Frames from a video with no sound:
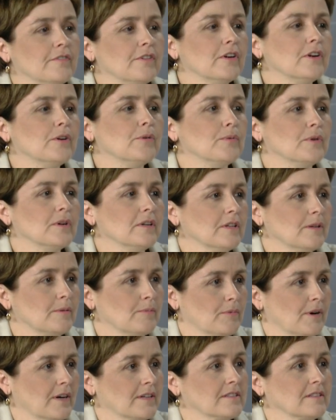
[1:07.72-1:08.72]
very real
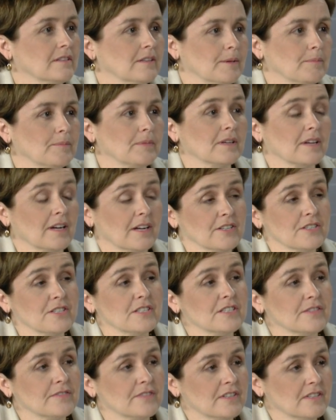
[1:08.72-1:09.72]
and practical
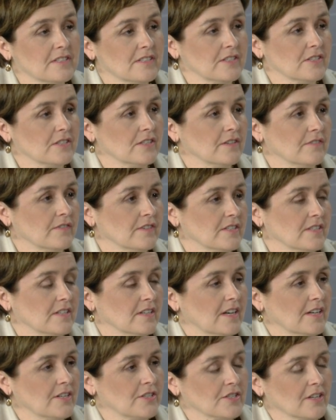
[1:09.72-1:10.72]
implications of a decision of this
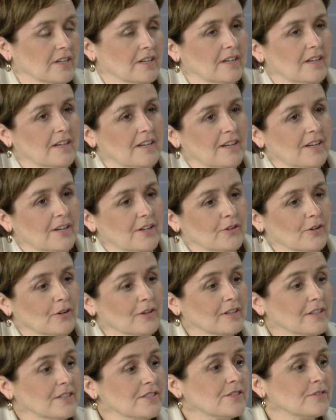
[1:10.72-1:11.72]
nature, not
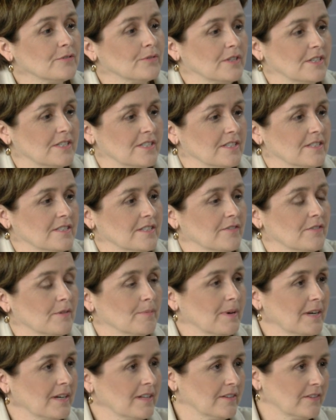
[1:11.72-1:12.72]
least of which is if the
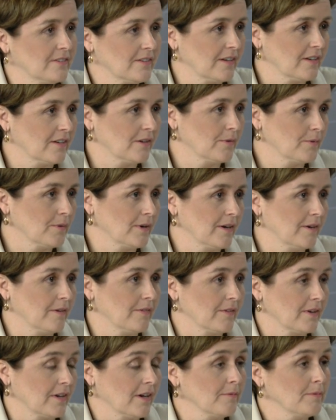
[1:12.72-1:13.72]
money is taken away
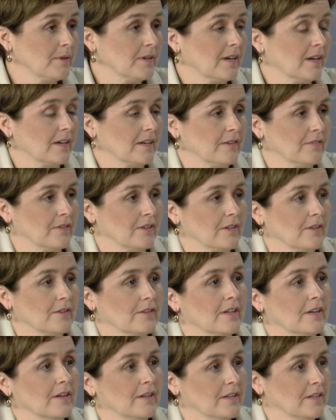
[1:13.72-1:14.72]
and the government aren't giving it,
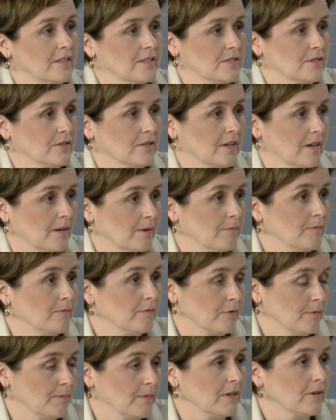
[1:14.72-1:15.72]
then it needs to come
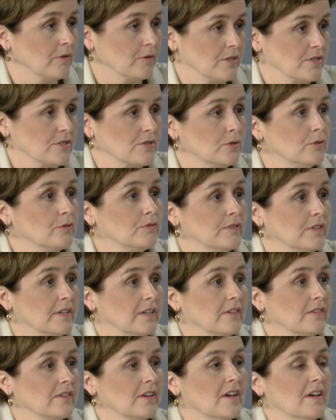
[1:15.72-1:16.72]
from increased school
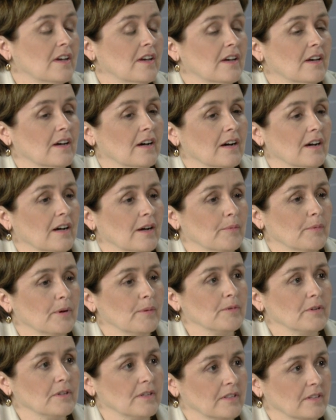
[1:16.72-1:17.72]
fees. And we
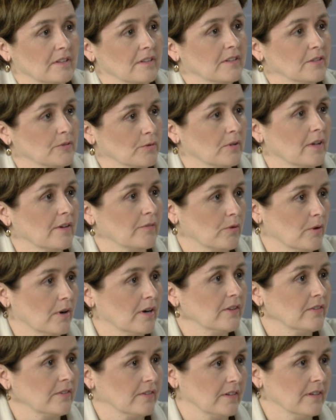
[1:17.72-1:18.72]
predict that this will have
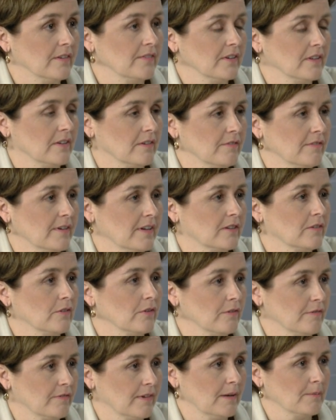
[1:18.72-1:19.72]
quite a significant effect on
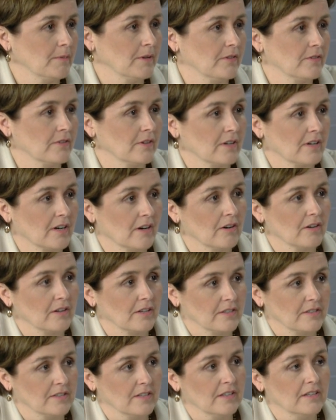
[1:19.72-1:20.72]
the families that are
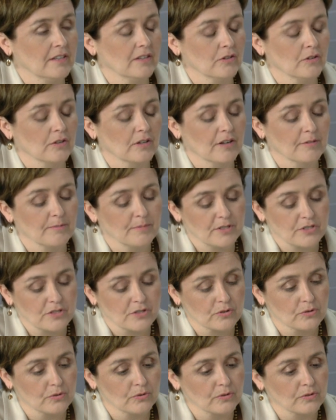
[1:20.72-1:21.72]
currently attending non-government
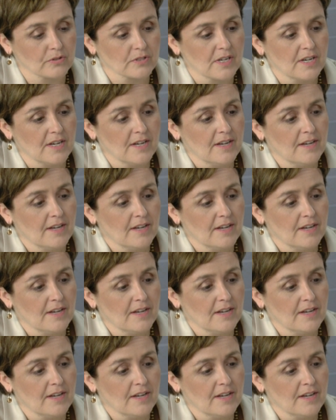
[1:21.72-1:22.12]
schools.